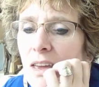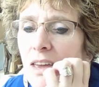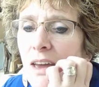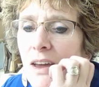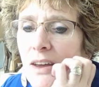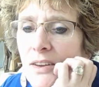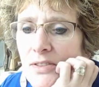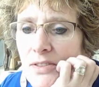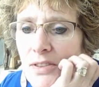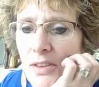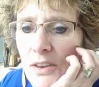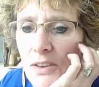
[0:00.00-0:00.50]

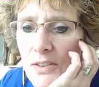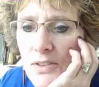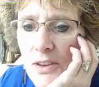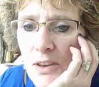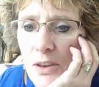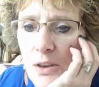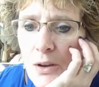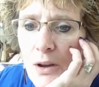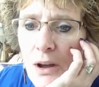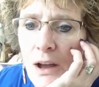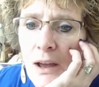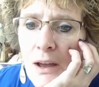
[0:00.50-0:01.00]
Yes, Lisa,
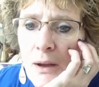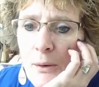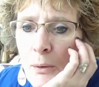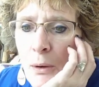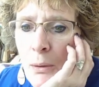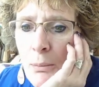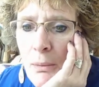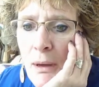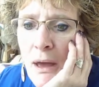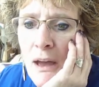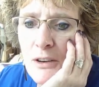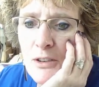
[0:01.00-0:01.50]
you, I
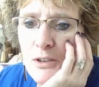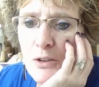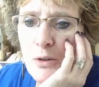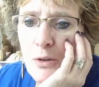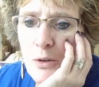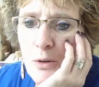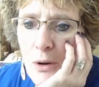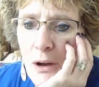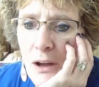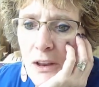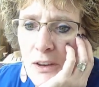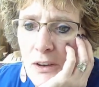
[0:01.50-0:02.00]
went back
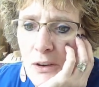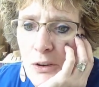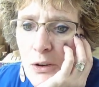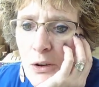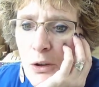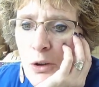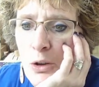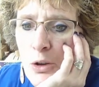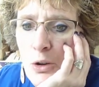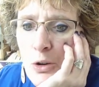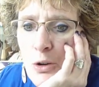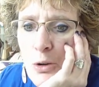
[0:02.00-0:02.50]
to, I didn't
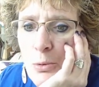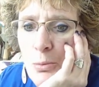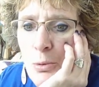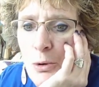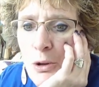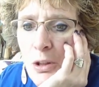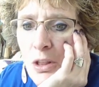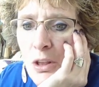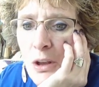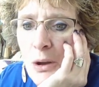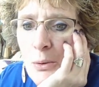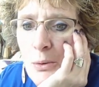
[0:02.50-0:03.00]
know you could
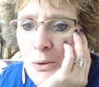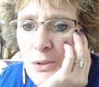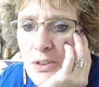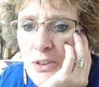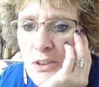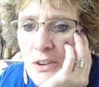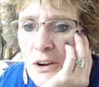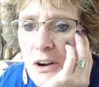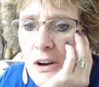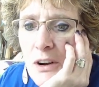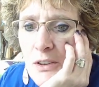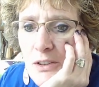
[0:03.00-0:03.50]
put liquid
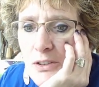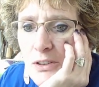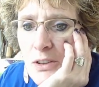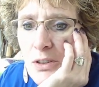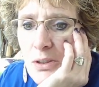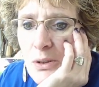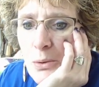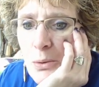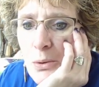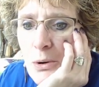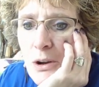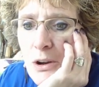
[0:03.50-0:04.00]
starch
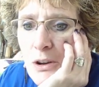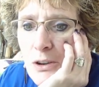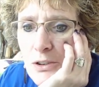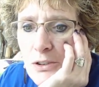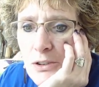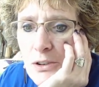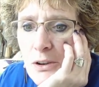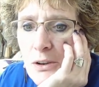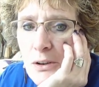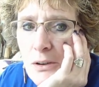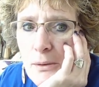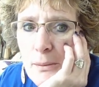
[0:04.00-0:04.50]
in the
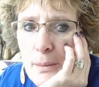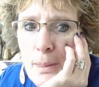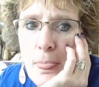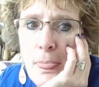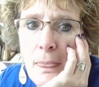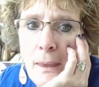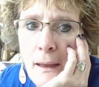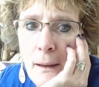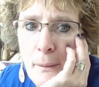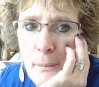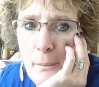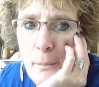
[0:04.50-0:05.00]
washer.
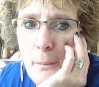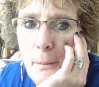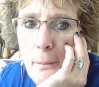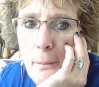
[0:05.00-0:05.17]
Yeah.